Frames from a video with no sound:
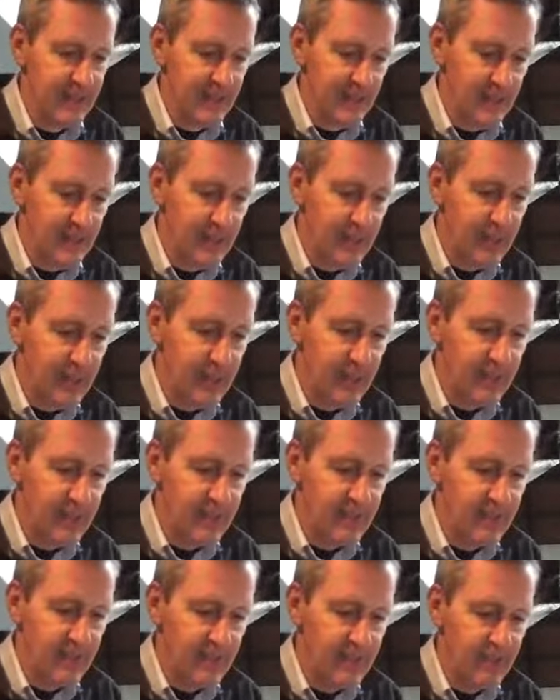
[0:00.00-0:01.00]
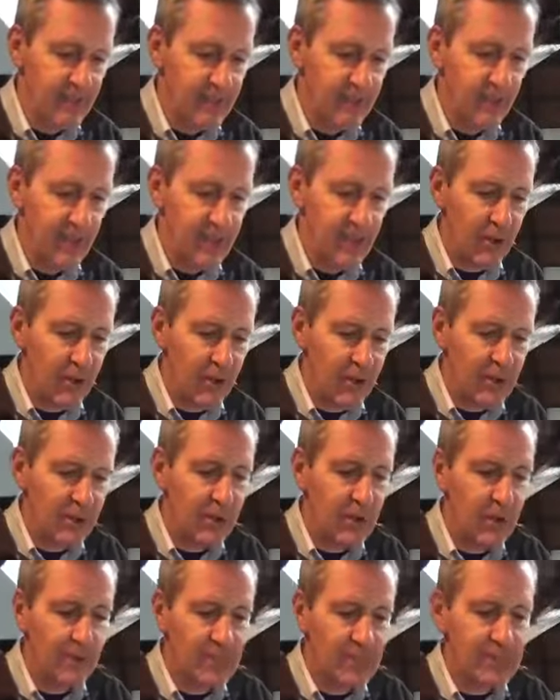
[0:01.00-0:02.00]
Everyone can uh, write on a little
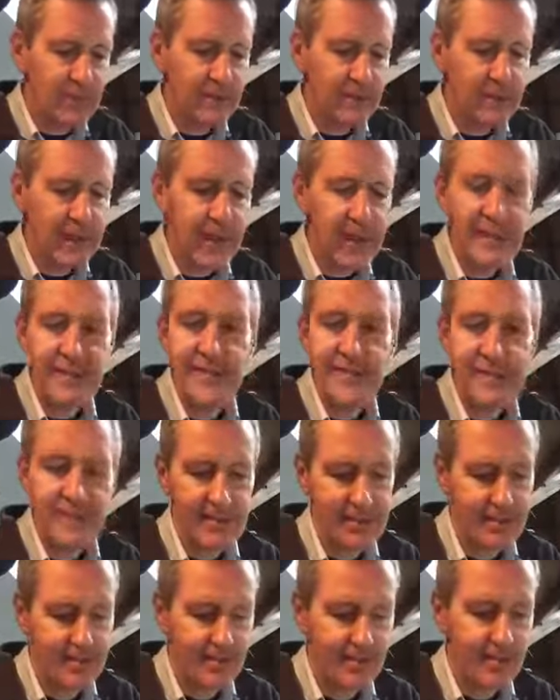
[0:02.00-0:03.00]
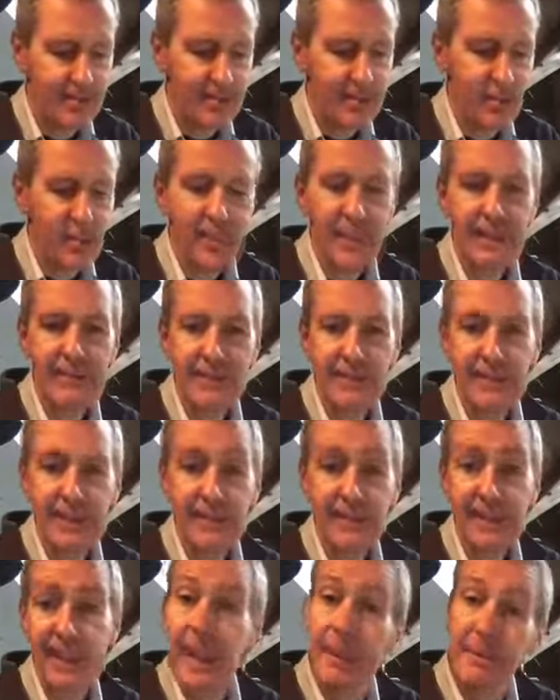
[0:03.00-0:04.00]
comment on Kath's good morning, everyone,
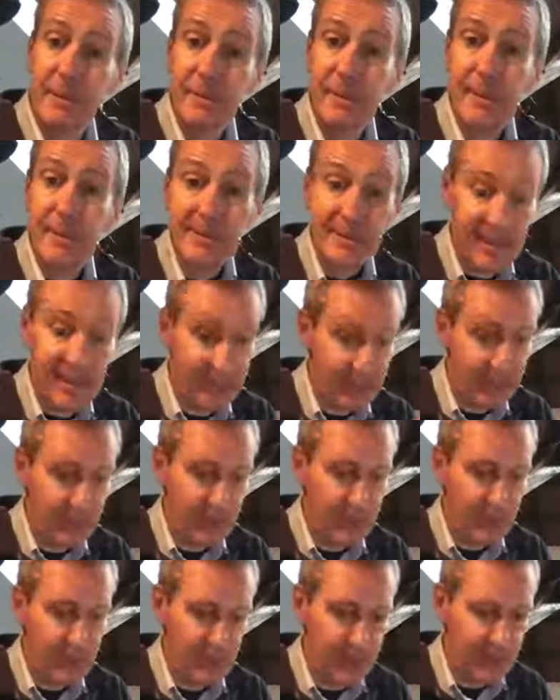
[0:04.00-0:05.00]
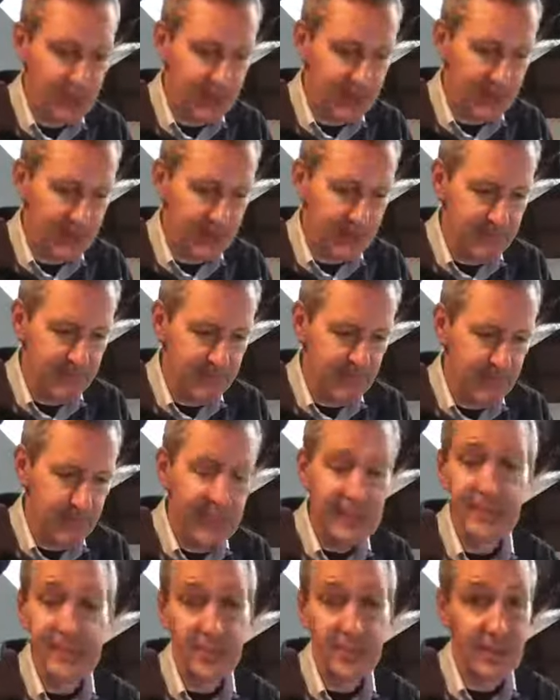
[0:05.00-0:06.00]
and say happy birthday if you want to.
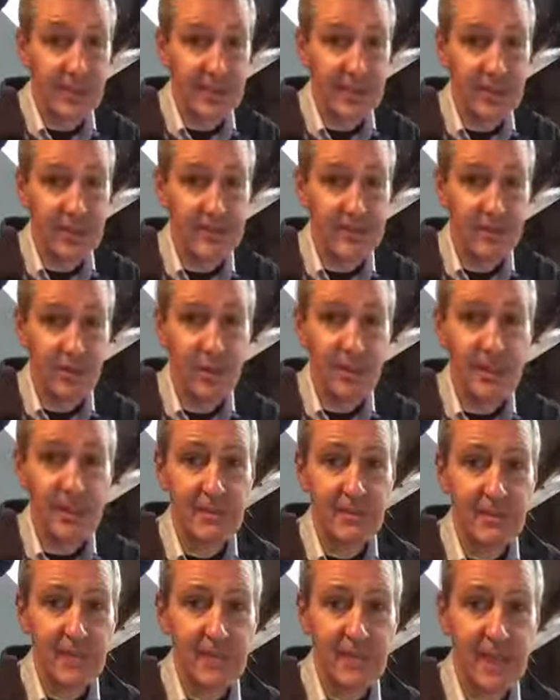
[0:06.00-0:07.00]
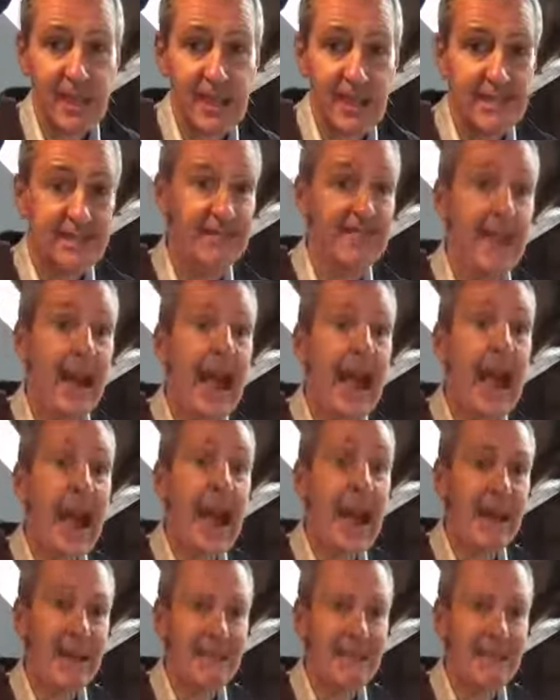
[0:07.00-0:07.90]
Unless I've got the date wrong, in which case, ah,